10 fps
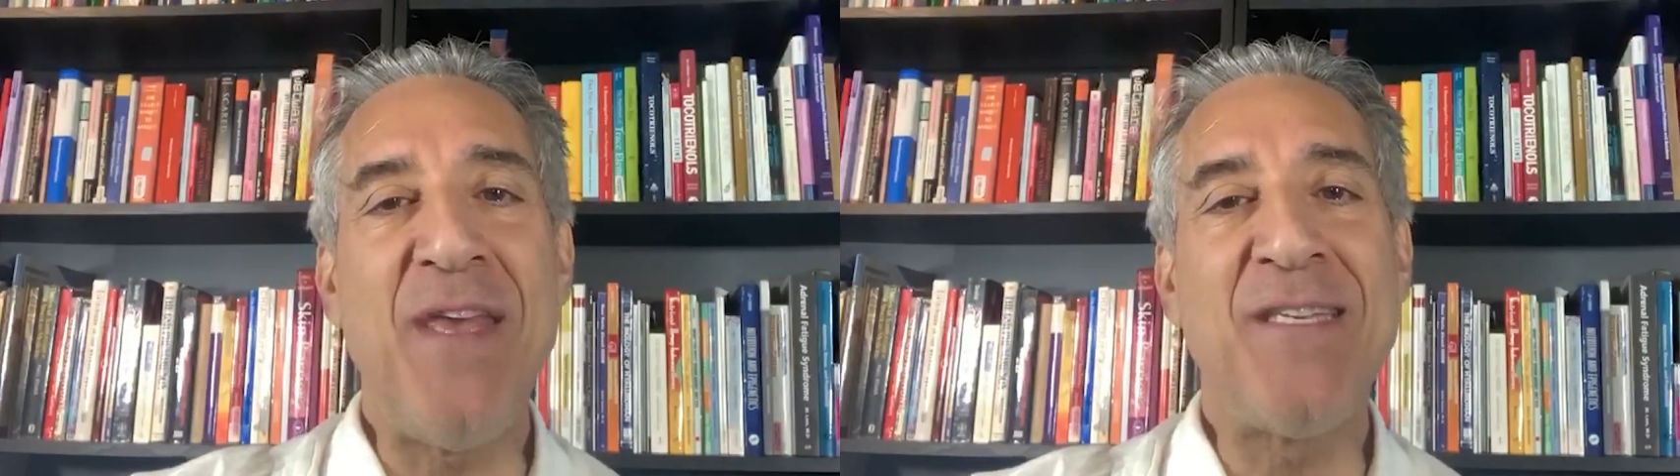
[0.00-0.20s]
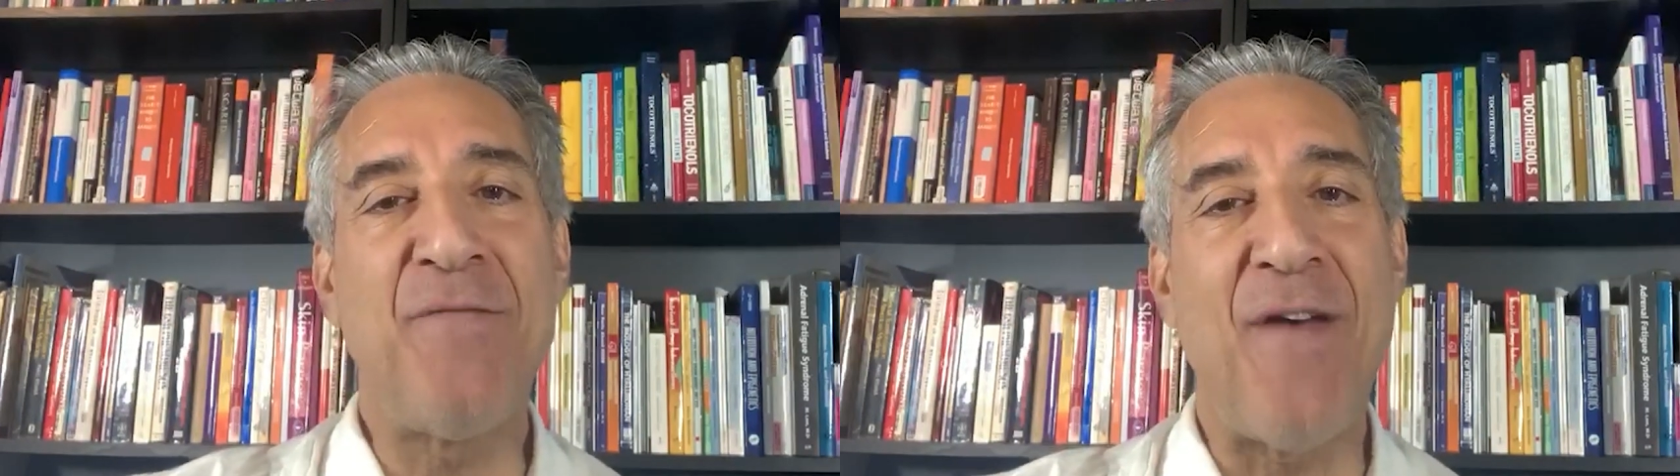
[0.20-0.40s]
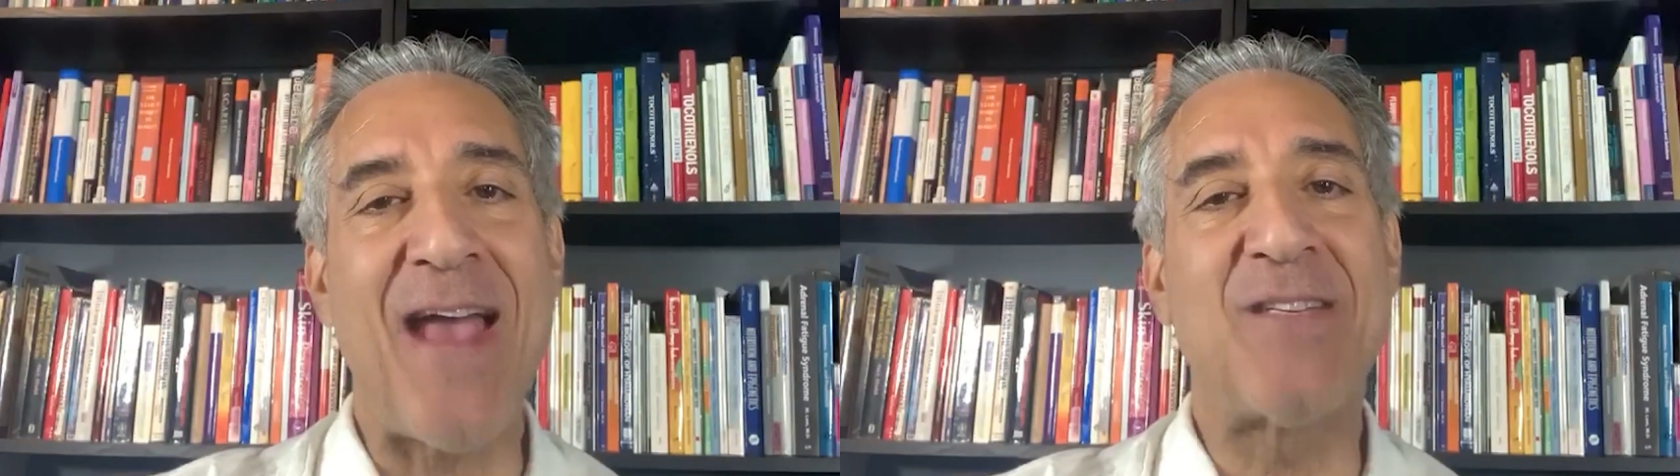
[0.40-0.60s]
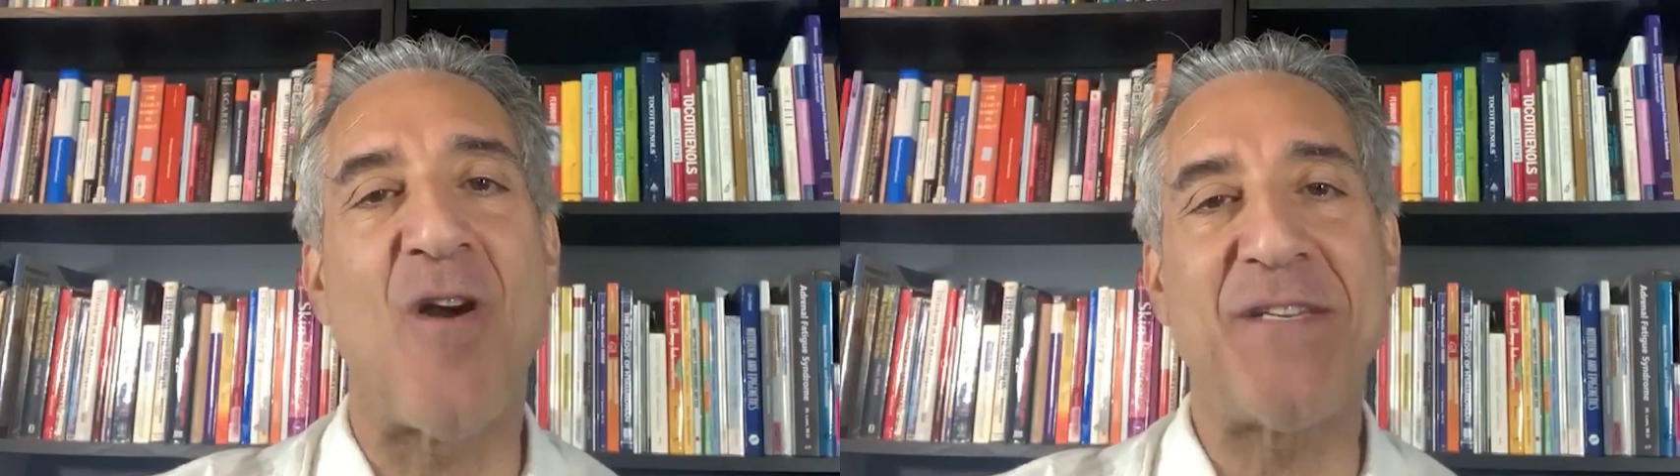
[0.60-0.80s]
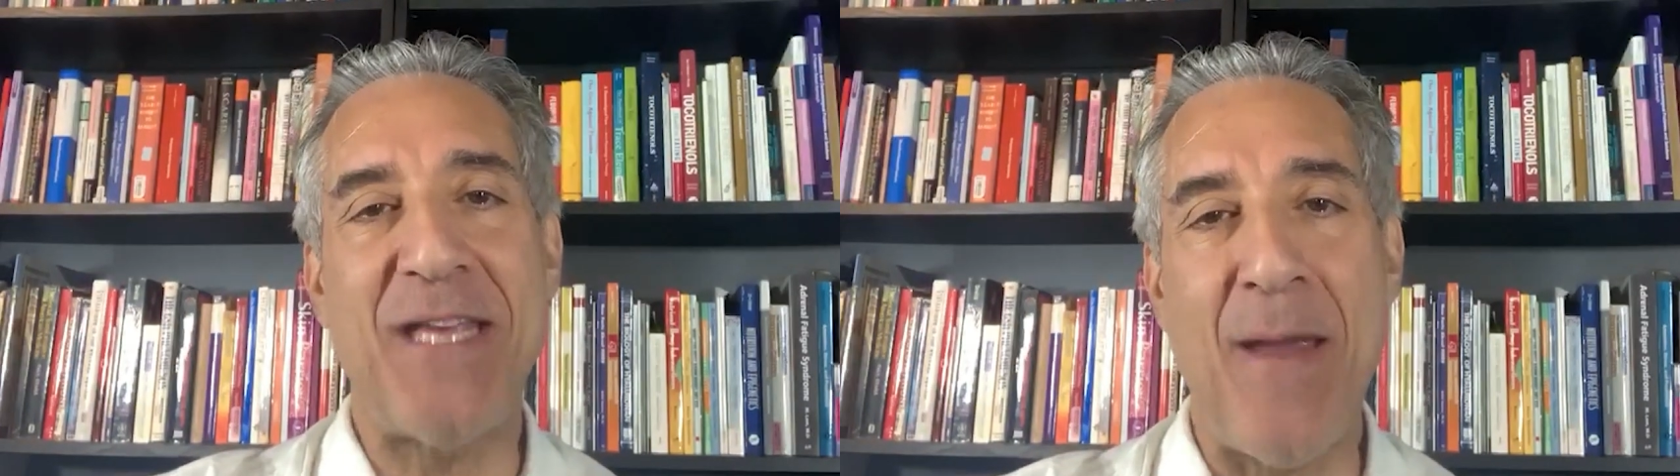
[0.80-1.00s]
these effects
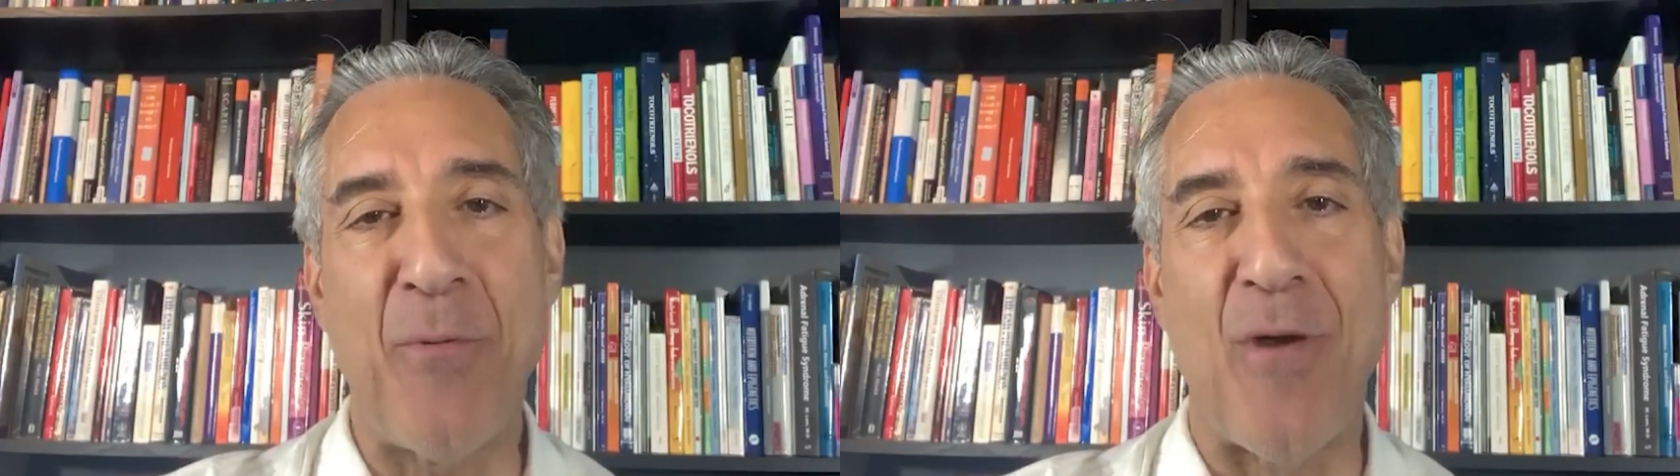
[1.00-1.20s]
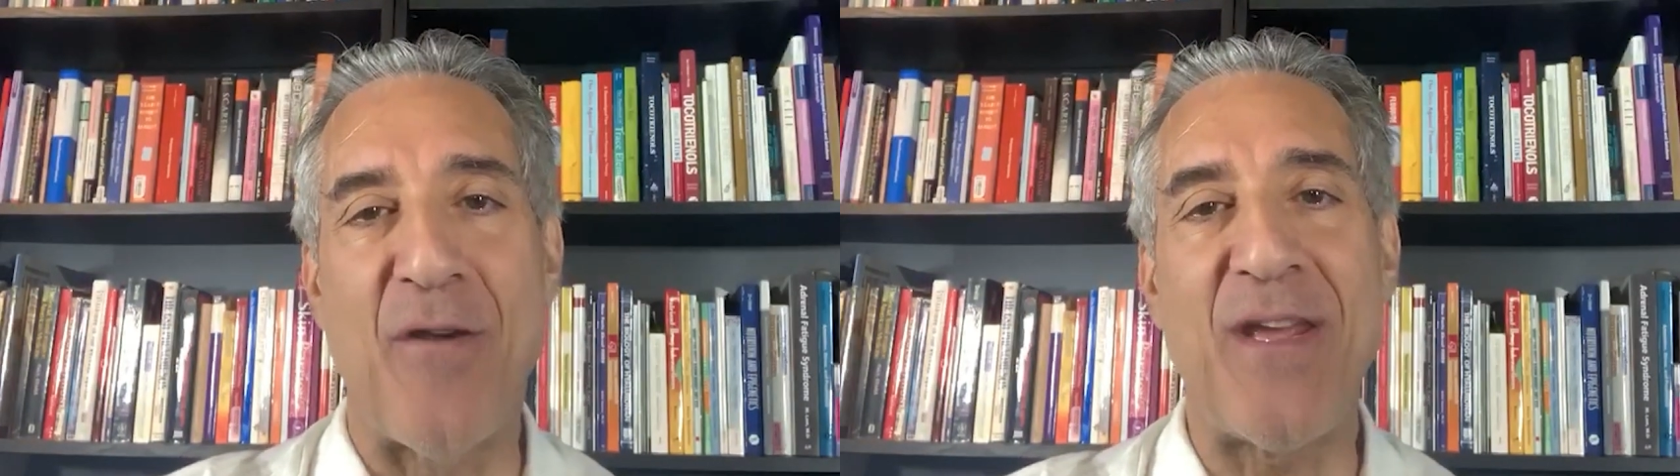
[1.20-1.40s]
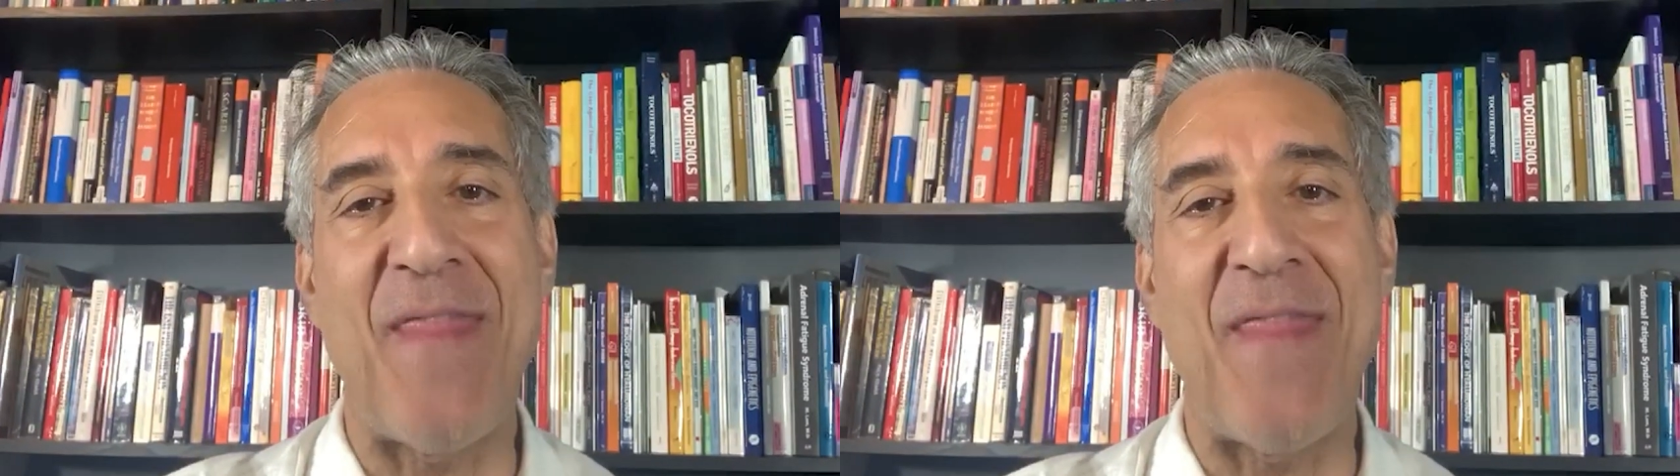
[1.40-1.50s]
are temporary,